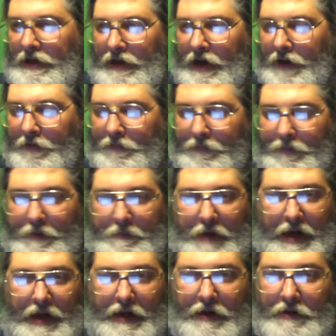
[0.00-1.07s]

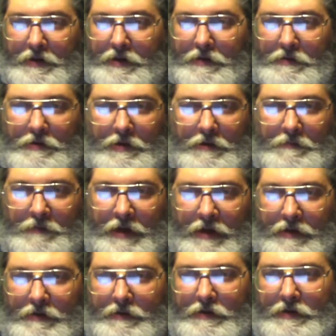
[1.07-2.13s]
everybody on YouTube
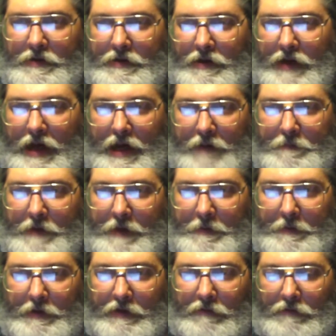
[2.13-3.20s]
knows there's a lot of
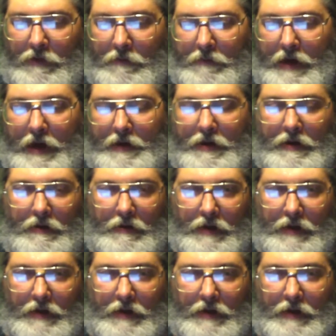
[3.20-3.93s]
people that won't bother to